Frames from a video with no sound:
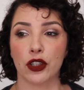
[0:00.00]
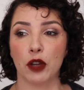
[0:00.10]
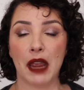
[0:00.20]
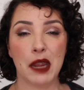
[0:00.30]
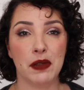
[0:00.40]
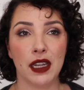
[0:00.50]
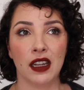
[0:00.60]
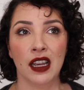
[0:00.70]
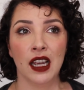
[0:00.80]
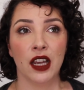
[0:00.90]
so
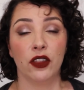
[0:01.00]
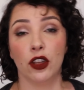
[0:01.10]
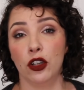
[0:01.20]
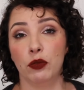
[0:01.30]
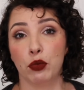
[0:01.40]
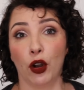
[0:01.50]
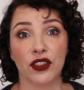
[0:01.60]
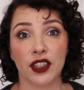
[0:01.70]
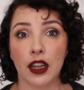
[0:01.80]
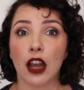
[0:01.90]
maybe the
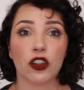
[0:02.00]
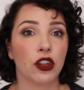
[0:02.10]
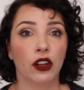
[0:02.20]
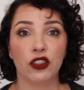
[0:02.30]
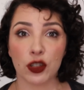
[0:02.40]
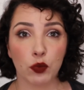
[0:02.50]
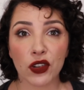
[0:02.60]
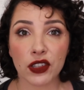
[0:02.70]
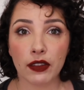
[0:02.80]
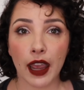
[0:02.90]
Bronze Seduction just
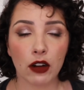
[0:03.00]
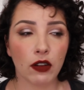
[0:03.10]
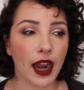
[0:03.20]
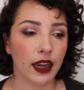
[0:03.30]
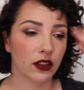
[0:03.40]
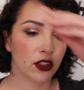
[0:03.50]
wasn't that great.